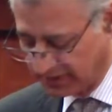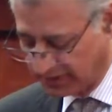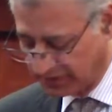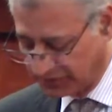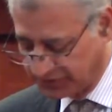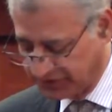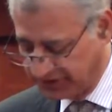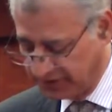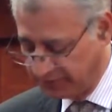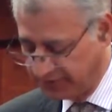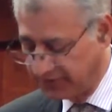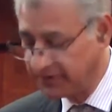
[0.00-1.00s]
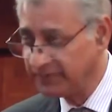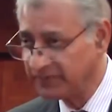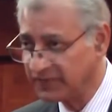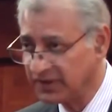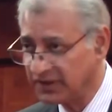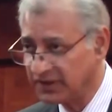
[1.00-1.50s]
of GDP
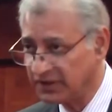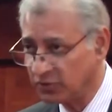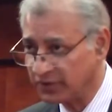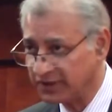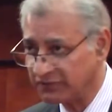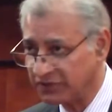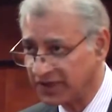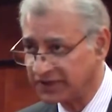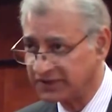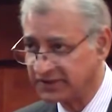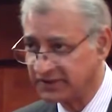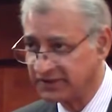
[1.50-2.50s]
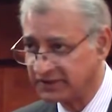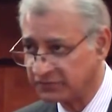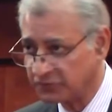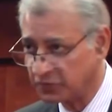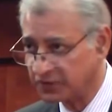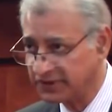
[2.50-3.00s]
during financial year
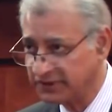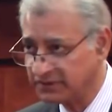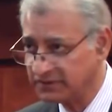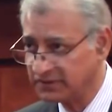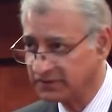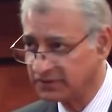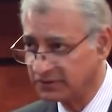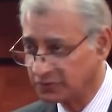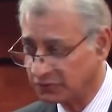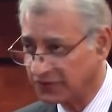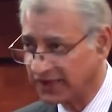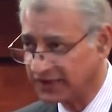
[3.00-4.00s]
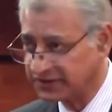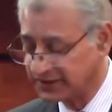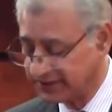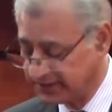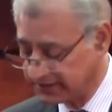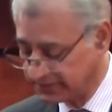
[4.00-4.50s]
14 to financial
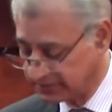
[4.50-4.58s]
year